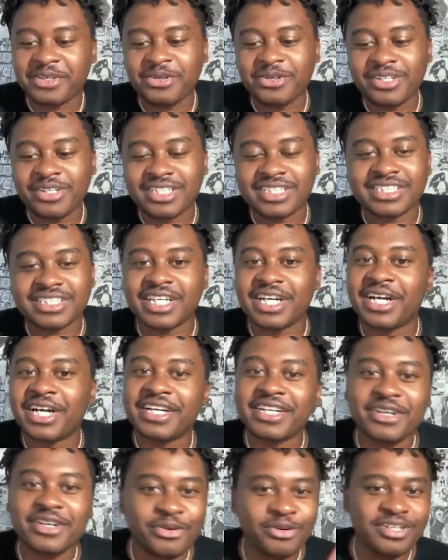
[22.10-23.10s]
course.
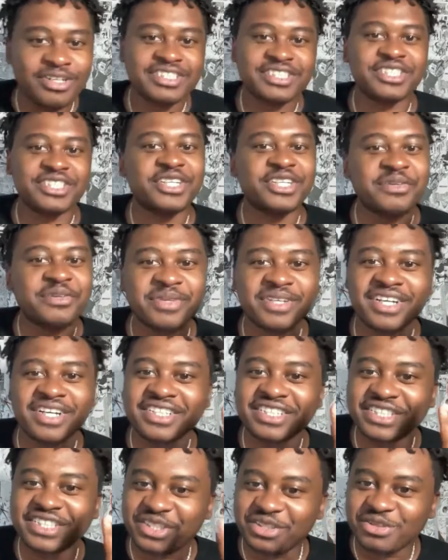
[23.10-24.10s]
Uh, of course, you're gonna be
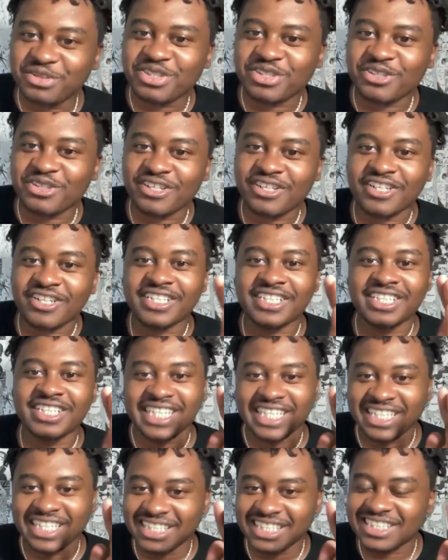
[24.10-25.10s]
on this new show called The
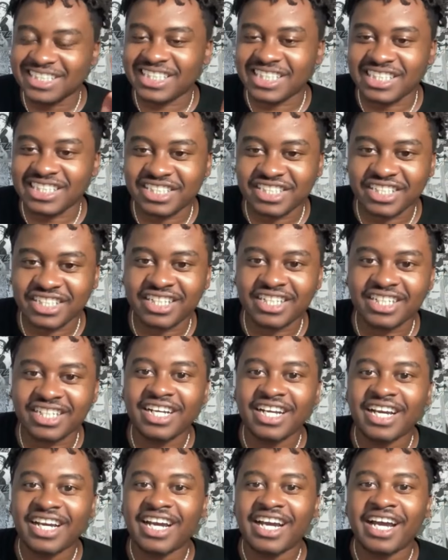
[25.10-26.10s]
English
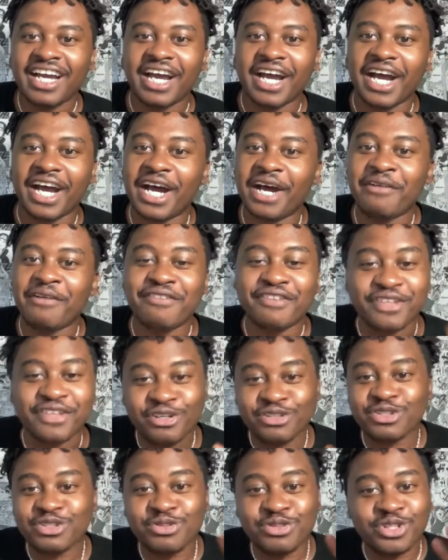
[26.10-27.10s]
Teacher. Uh, for
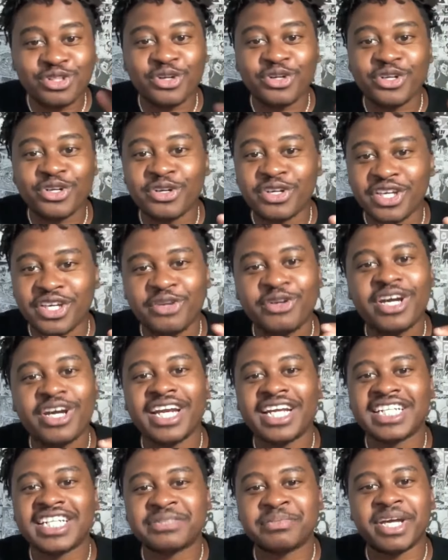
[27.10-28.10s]
those who don't know, can you
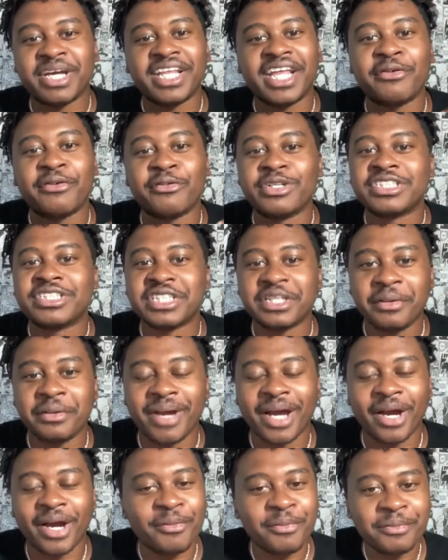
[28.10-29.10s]
kind of explain like what's it
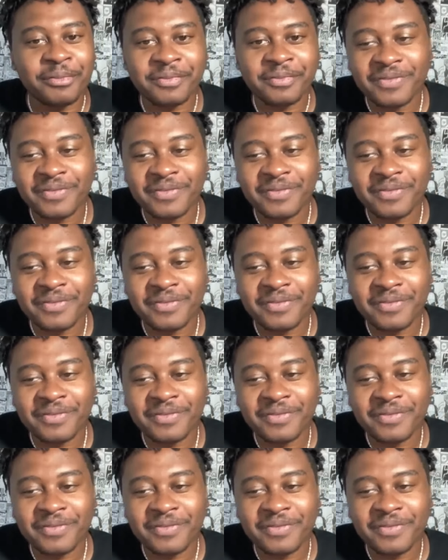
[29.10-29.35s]
about?